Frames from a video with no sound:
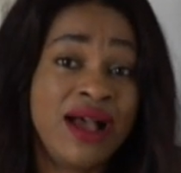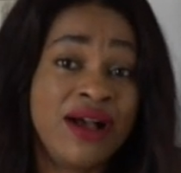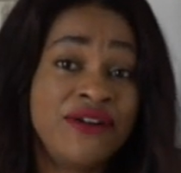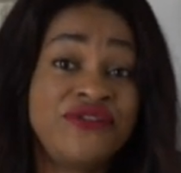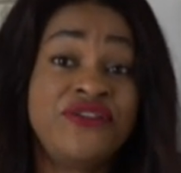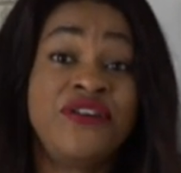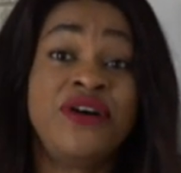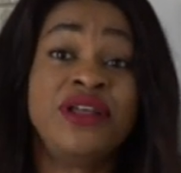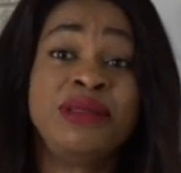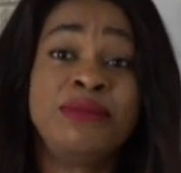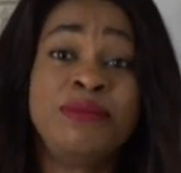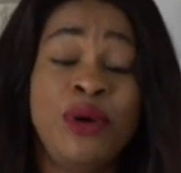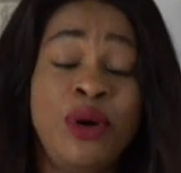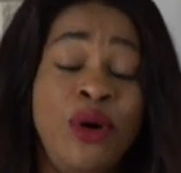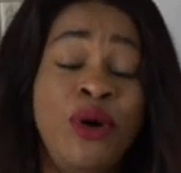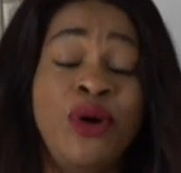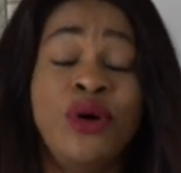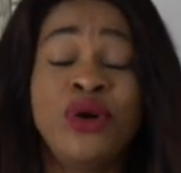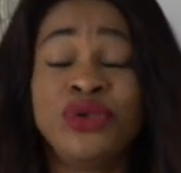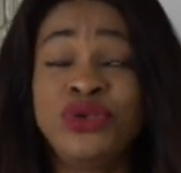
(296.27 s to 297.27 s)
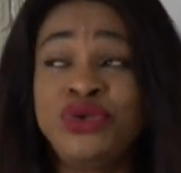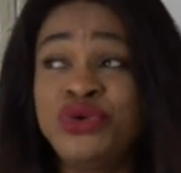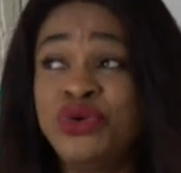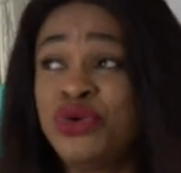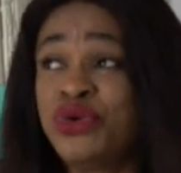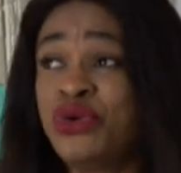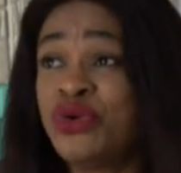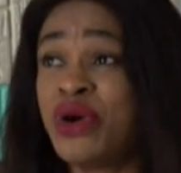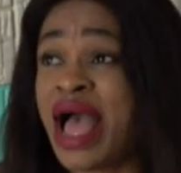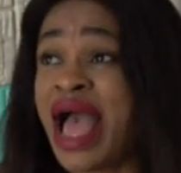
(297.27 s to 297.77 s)
Furthermore,
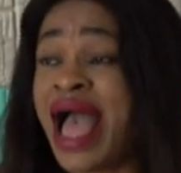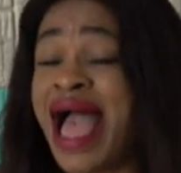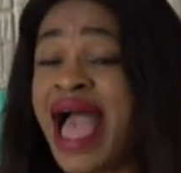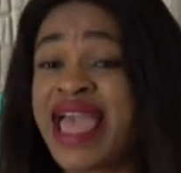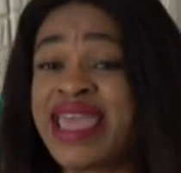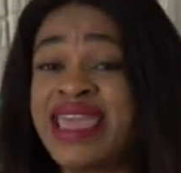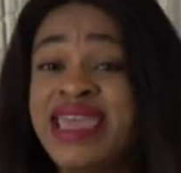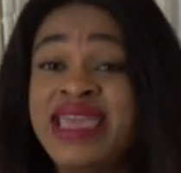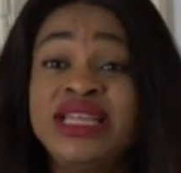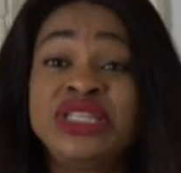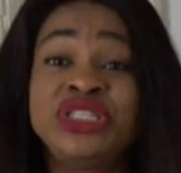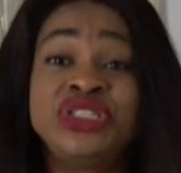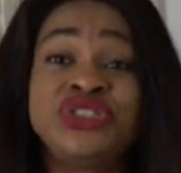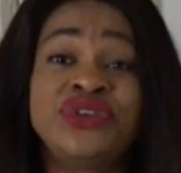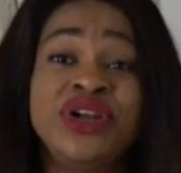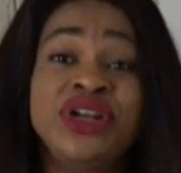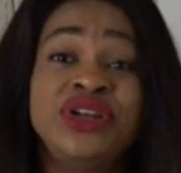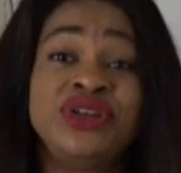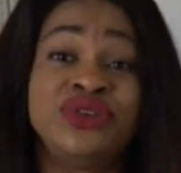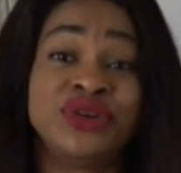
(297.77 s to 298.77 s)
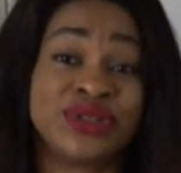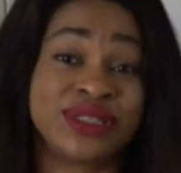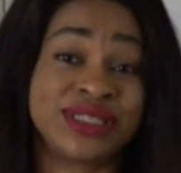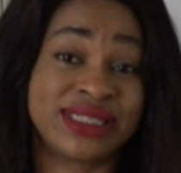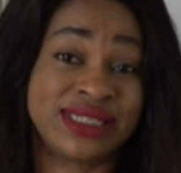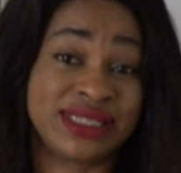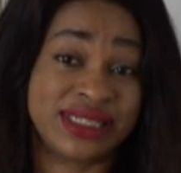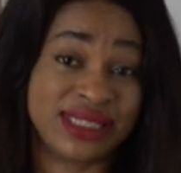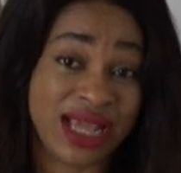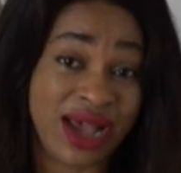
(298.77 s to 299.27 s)
you are hindering
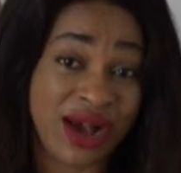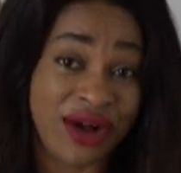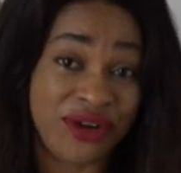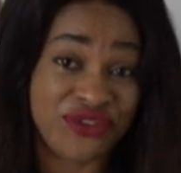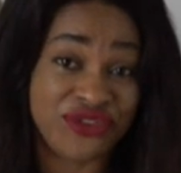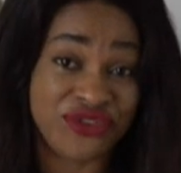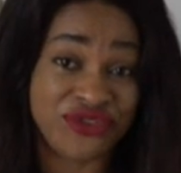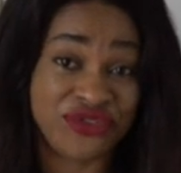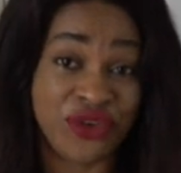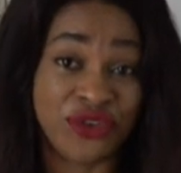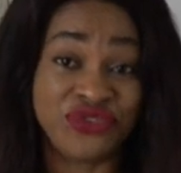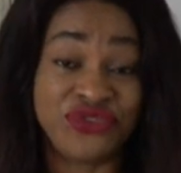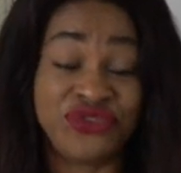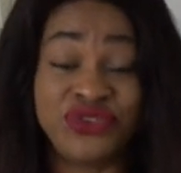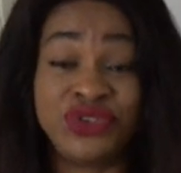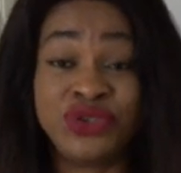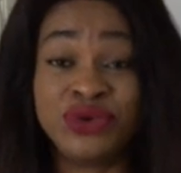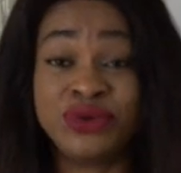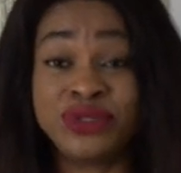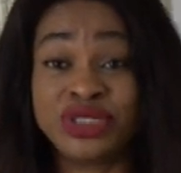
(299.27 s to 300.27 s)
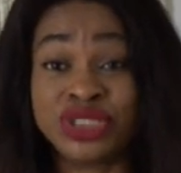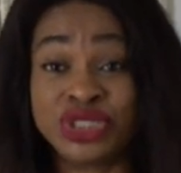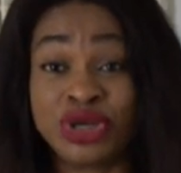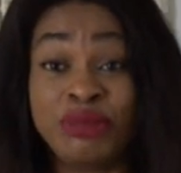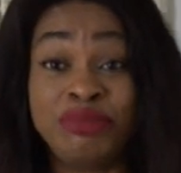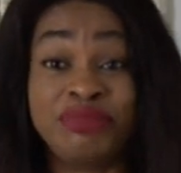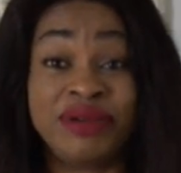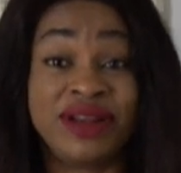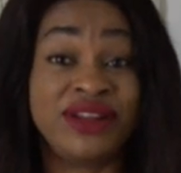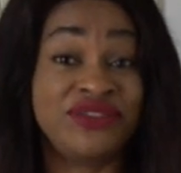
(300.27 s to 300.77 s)
yourself for
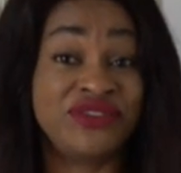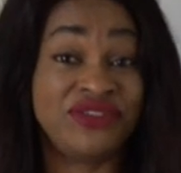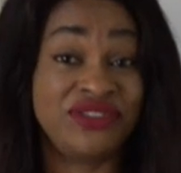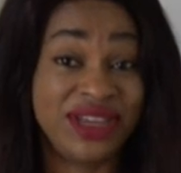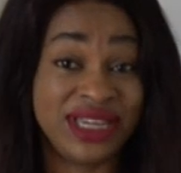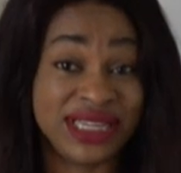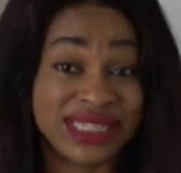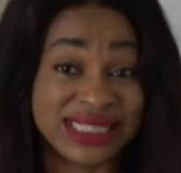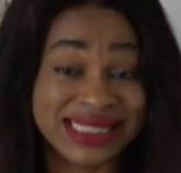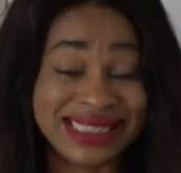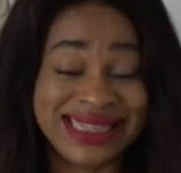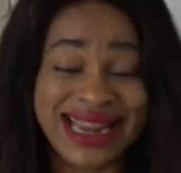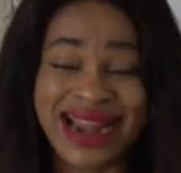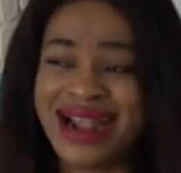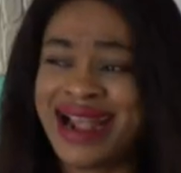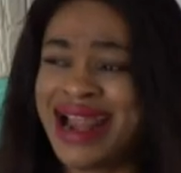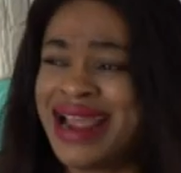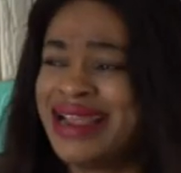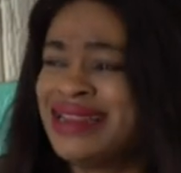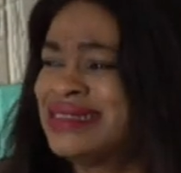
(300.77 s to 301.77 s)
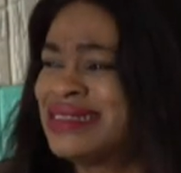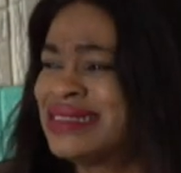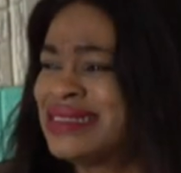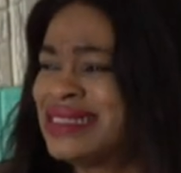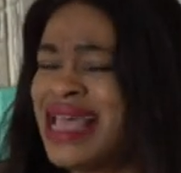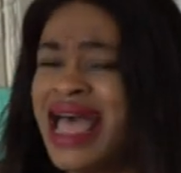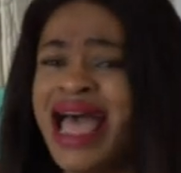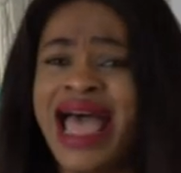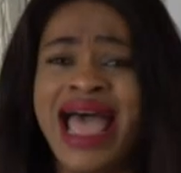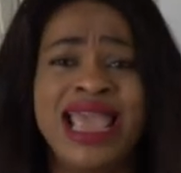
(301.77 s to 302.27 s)
future benefits. There are
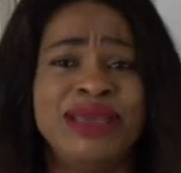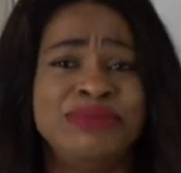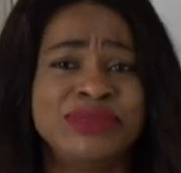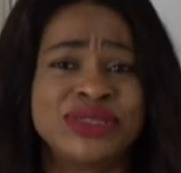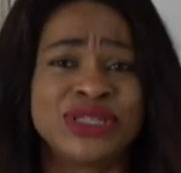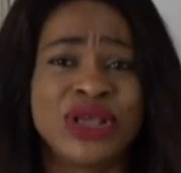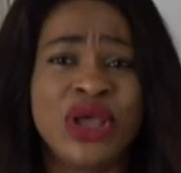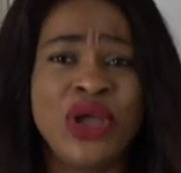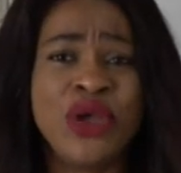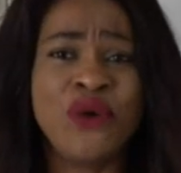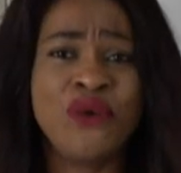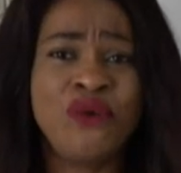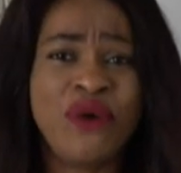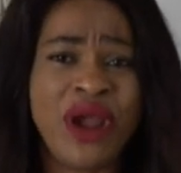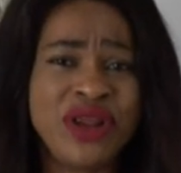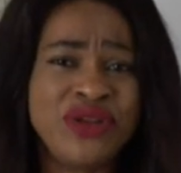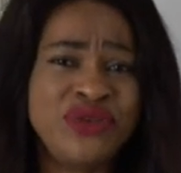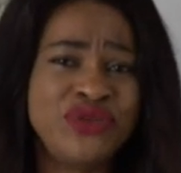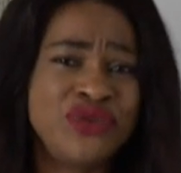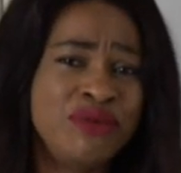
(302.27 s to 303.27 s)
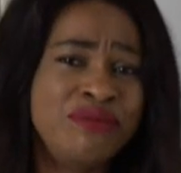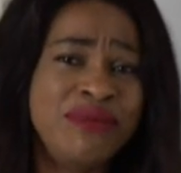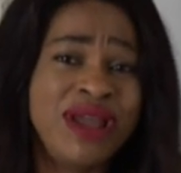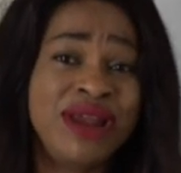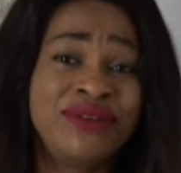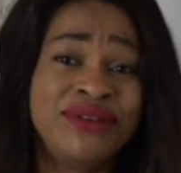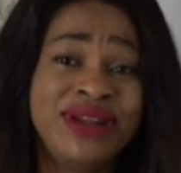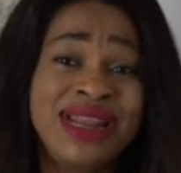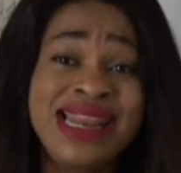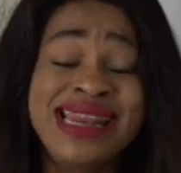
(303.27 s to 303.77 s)
times when you
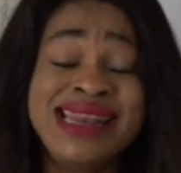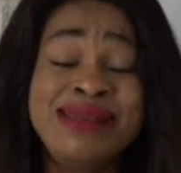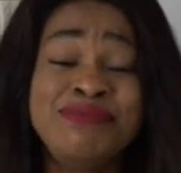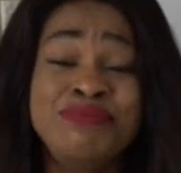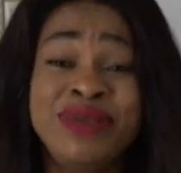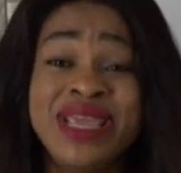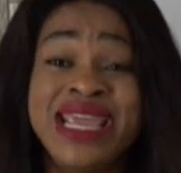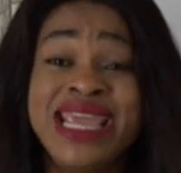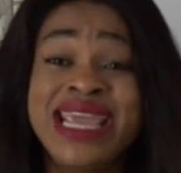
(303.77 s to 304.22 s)
may really be